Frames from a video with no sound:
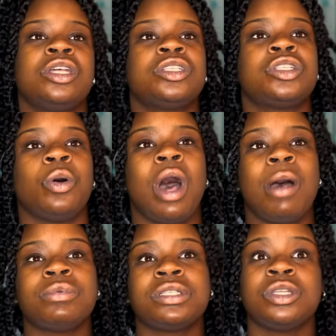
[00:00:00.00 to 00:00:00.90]
So
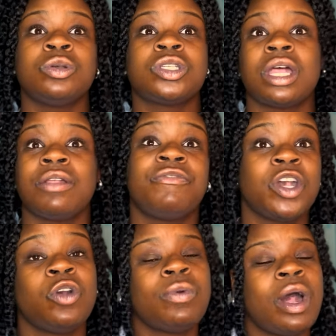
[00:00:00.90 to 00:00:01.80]
I'm still trying to
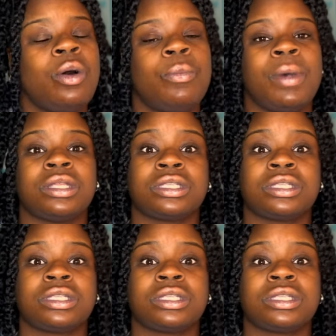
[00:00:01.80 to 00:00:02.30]
figure out my